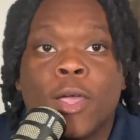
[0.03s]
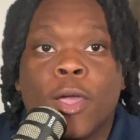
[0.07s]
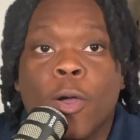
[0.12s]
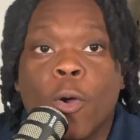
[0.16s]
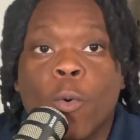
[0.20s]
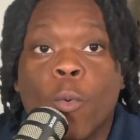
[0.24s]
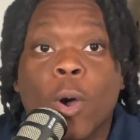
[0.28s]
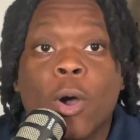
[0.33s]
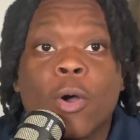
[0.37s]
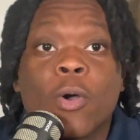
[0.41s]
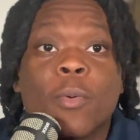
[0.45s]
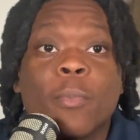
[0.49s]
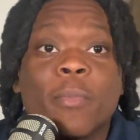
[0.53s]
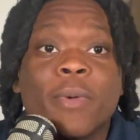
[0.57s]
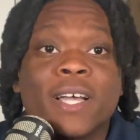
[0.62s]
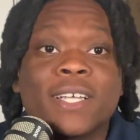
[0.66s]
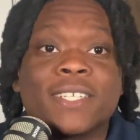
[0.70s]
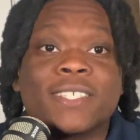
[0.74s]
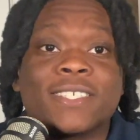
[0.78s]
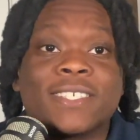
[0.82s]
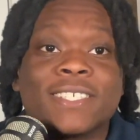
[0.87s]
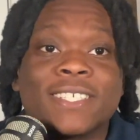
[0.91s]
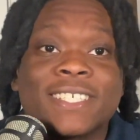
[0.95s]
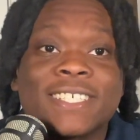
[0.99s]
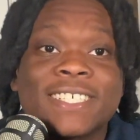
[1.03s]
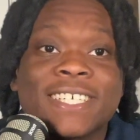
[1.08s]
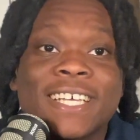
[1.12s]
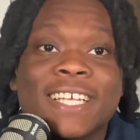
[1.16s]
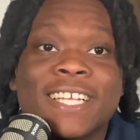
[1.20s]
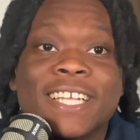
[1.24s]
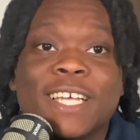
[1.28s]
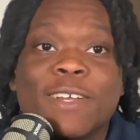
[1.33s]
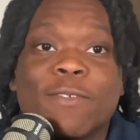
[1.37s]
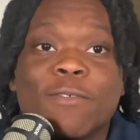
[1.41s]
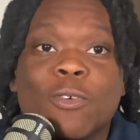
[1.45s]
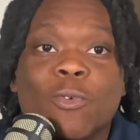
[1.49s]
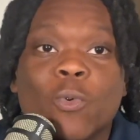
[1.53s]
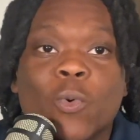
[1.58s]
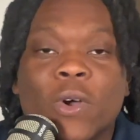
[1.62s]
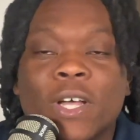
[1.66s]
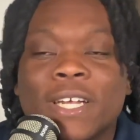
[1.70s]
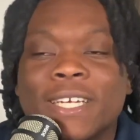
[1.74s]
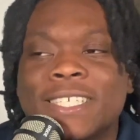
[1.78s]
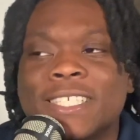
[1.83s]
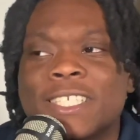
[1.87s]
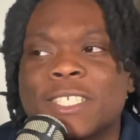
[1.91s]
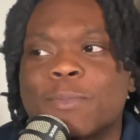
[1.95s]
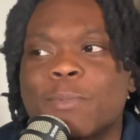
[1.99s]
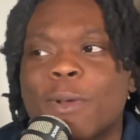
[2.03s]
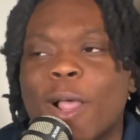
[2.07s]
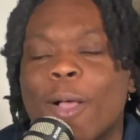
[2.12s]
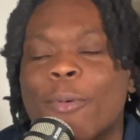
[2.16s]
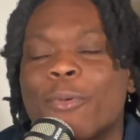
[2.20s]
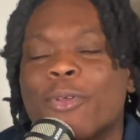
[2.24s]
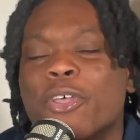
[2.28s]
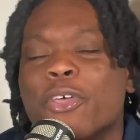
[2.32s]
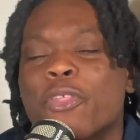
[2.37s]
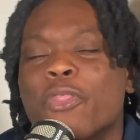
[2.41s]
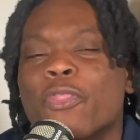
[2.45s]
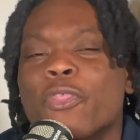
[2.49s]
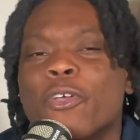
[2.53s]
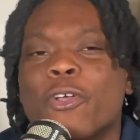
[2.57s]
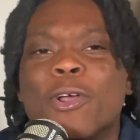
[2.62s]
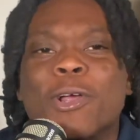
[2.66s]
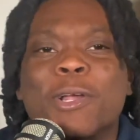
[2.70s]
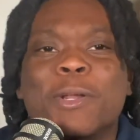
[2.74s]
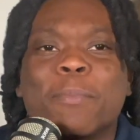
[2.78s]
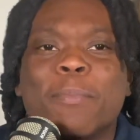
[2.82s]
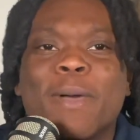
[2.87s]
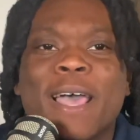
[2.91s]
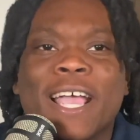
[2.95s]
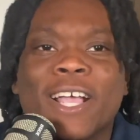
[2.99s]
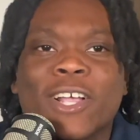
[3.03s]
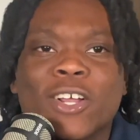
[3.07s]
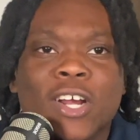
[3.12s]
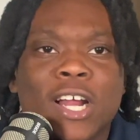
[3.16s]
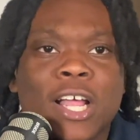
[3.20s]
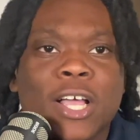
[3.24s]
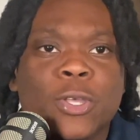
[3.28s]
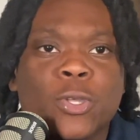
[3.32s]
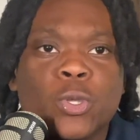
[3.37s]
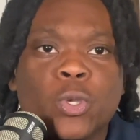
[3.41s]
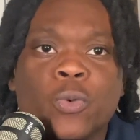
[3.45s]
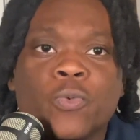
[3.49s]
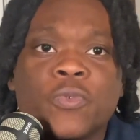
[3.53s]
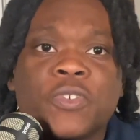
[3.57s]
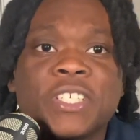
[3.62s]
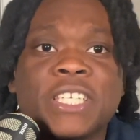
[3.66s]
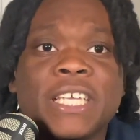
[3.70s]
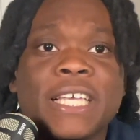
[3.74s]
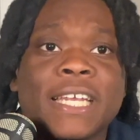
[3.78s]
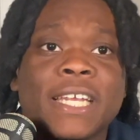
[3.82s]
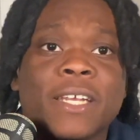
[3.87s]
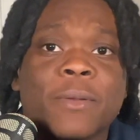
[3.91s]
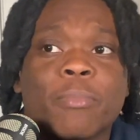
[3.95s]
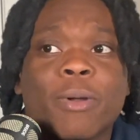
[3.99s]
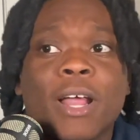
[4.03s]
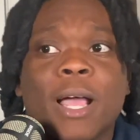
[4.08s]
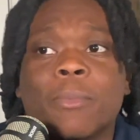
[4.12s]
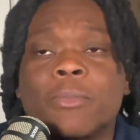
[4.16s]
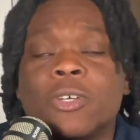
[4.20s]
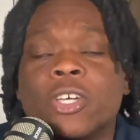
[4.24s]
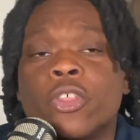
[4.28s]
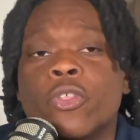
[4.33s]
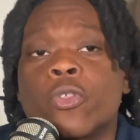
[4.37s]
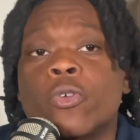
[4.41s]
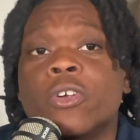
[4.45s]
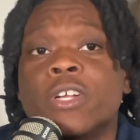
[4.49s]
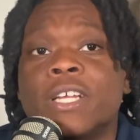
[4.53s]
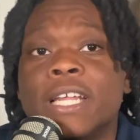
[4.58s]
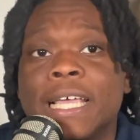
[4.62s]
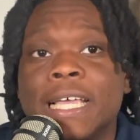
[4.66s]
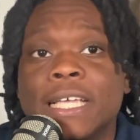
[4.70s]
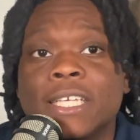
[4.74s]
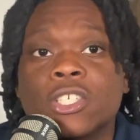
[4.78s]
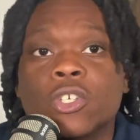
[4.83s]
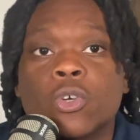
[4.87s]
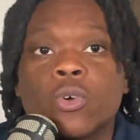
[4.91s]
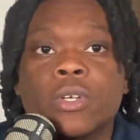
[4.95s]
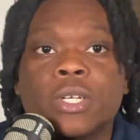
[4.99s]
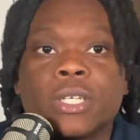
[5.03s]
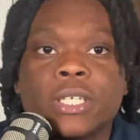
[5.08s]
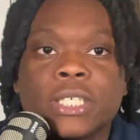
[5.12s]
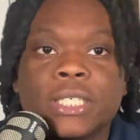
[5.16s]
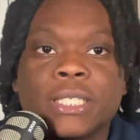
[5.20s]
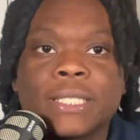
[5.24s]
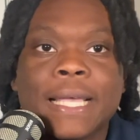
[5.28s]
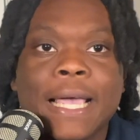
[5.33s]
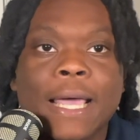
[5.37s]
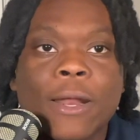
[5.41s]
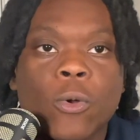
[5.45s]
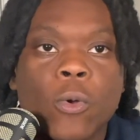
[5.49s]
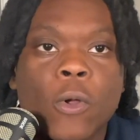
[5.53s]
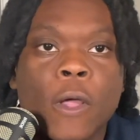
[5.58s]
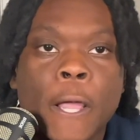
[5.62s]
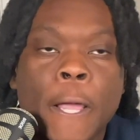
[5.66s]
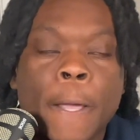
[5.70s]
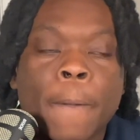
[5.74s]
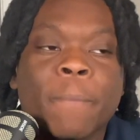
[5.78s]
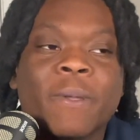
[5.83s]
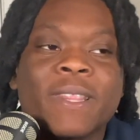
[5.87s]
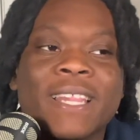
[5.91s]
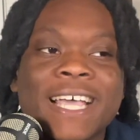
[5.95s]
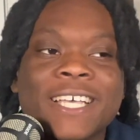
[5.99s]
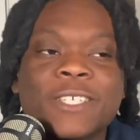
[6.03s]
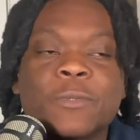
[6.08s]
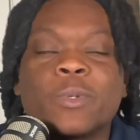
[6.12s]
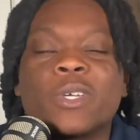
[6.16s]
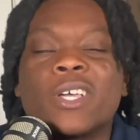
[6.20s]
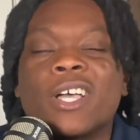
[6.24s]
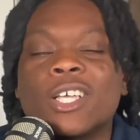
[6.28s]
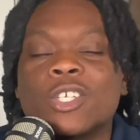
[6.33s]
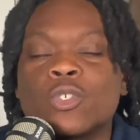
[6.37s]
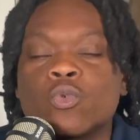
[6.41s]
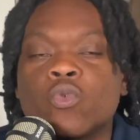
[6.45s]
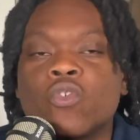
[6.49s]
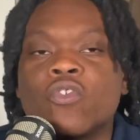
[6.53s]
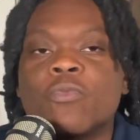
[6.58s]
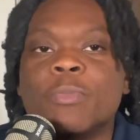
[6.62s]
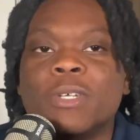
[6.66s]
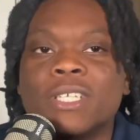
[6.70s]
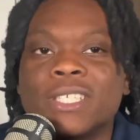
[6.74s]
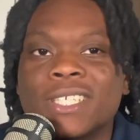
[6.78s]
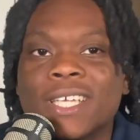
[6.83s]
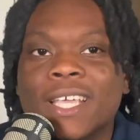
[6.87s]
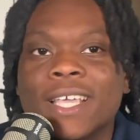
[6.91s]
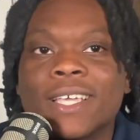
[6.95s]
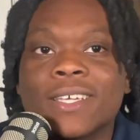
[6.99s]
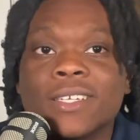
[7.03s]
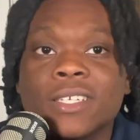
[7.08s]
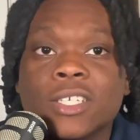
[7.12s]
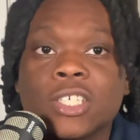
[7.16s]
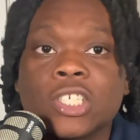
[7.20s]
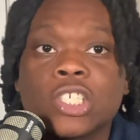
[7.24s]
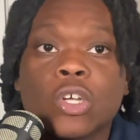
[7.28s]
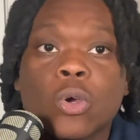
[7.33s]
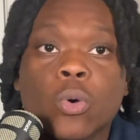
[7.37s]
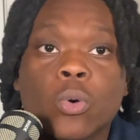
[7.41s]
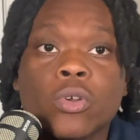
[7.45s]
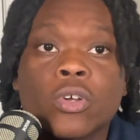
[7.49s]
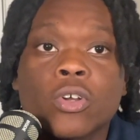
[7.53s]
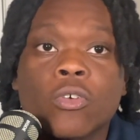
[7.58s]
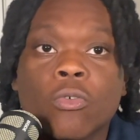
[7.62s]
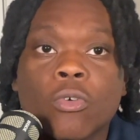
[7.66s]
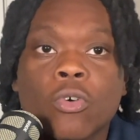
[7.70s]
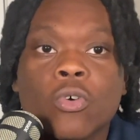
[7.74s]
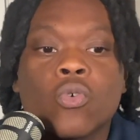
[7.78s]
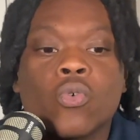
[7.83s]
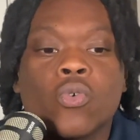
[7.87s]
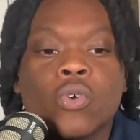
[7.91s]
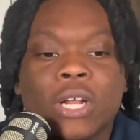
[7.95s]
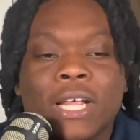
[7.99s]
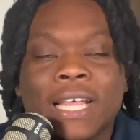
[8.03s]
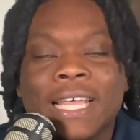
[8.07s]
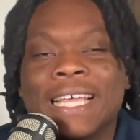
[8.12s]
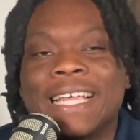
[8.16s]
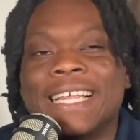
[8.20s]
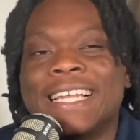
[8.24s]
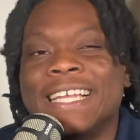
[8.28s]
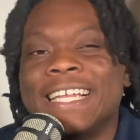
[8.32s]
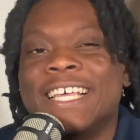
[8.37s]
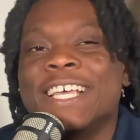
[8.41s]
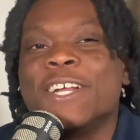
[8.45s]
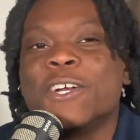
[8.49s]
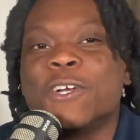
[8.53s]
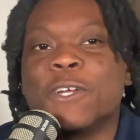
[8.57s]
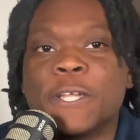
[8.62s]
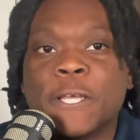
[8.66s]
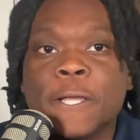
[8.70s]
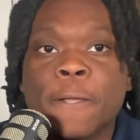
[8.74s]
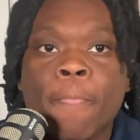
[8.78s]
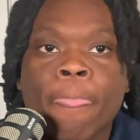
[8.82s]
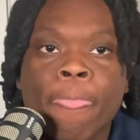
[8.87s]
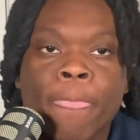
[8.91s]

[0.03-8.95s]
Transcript: Welcome back to the channel, everyone. This is probably the third background you've seen in probably three days on this channel, but that's because we've been taking this show on the road literally.